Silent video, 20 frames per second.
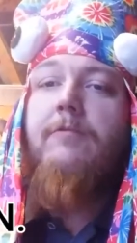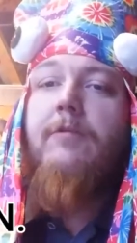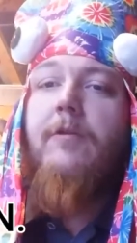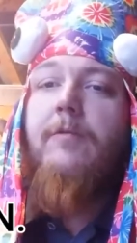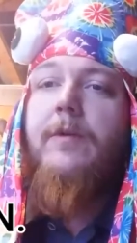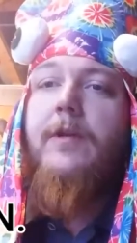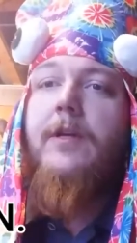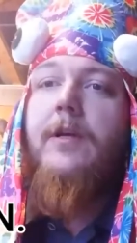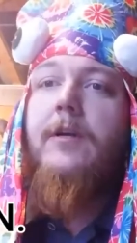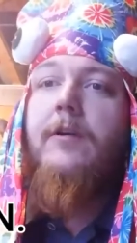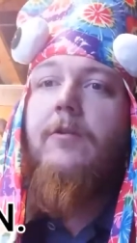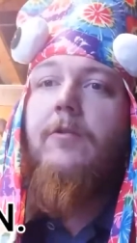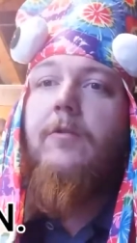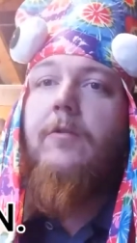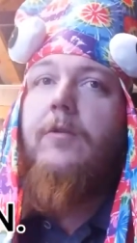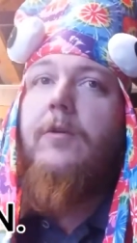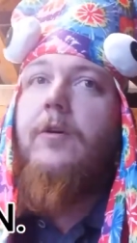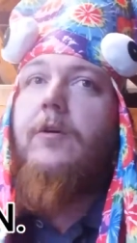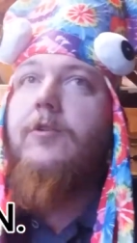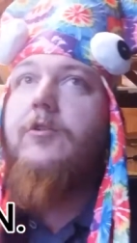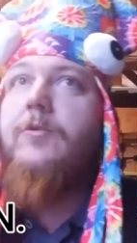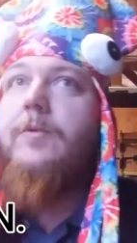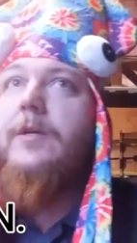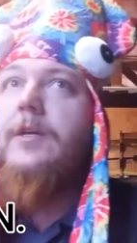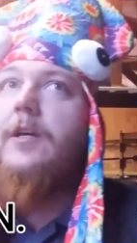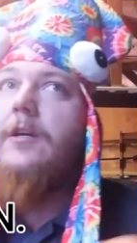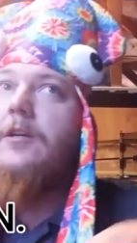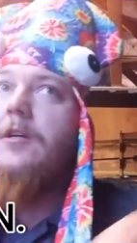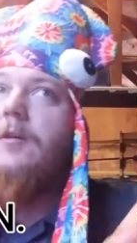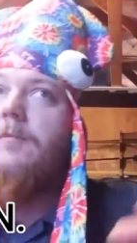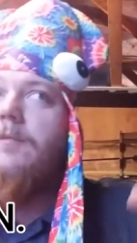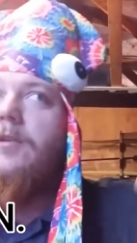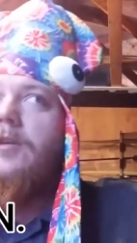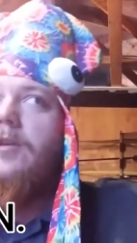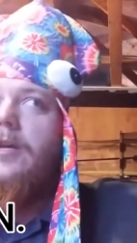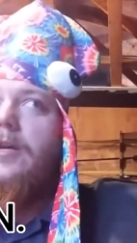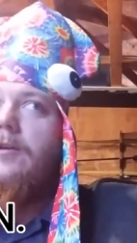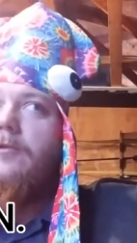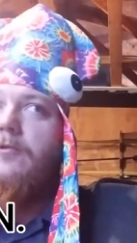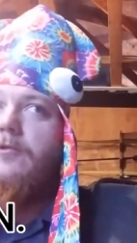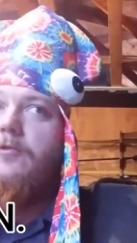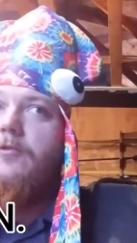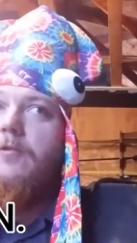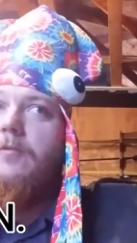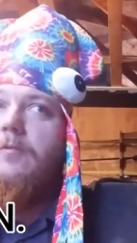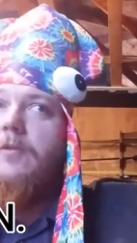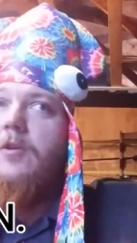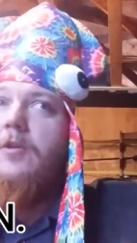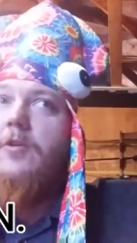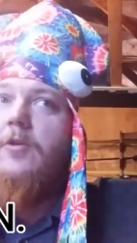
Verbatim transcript: what we got going on is we got coming down from the